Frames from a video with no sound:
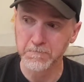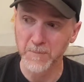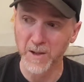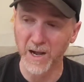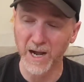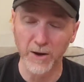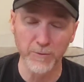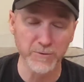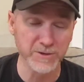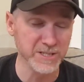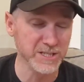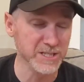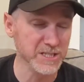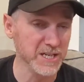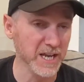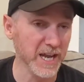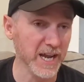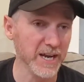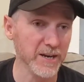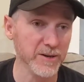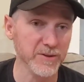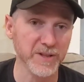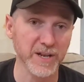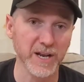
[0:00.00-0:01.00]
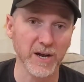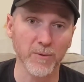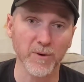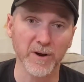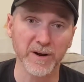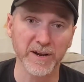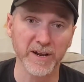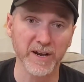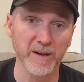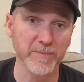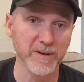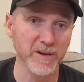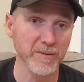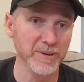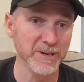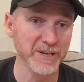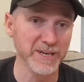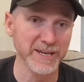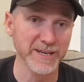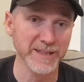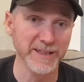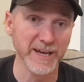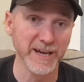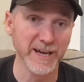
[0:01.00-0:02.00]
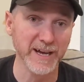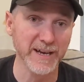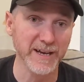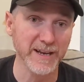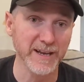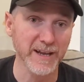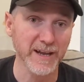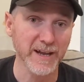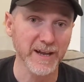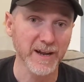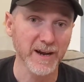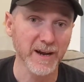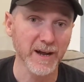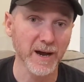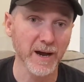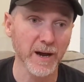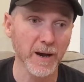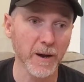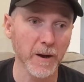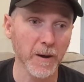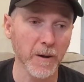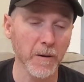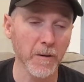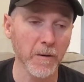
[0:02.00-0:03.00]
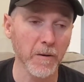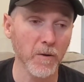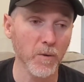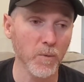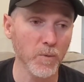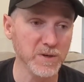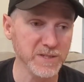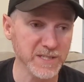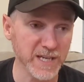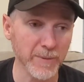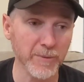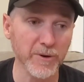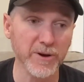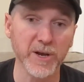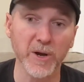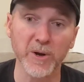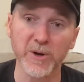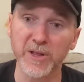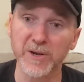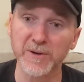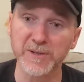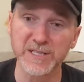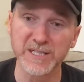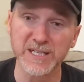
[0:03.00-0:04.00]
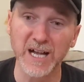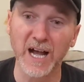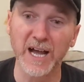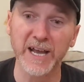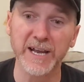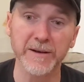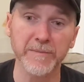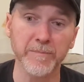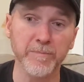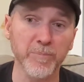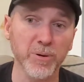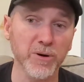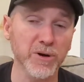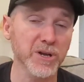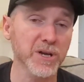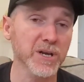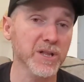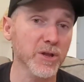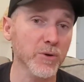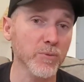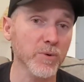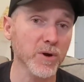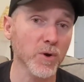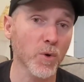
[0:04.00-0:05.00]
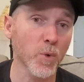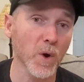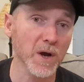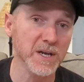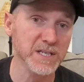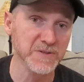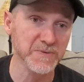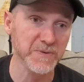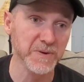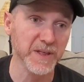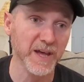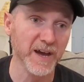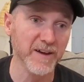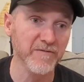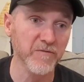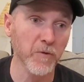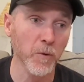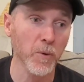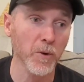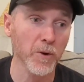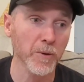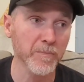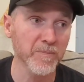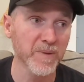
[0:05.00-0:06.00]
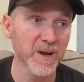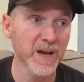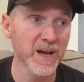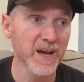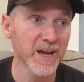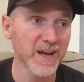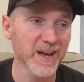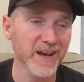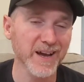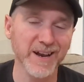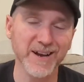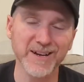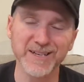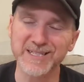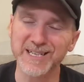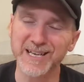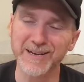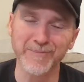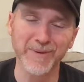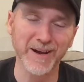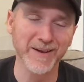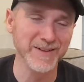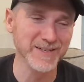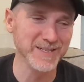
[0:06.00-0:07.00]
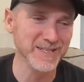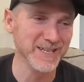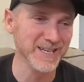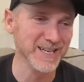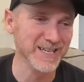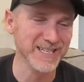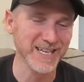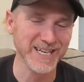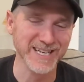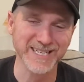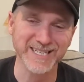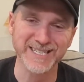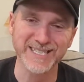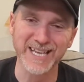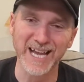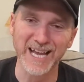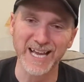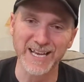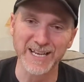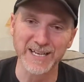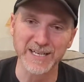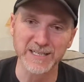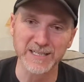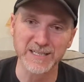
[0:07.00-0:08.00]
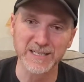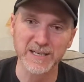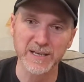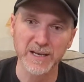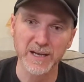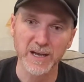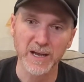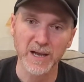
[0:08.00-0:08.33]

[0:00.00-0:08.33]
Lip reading: I was scared that I wasn't going to be able to get that. Was able to go to their site, put in the request for that form, and I was like, man, this is going to take days.